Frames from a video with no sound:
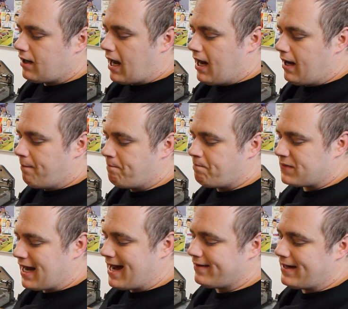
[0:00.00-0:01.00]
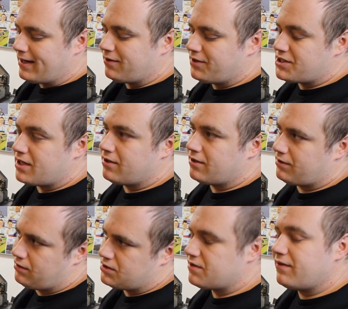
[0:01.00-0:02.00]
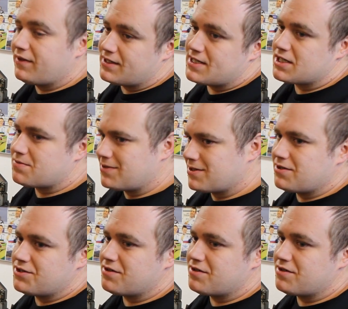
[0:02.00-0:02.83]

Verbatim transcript: um, add that to each other, 256 plus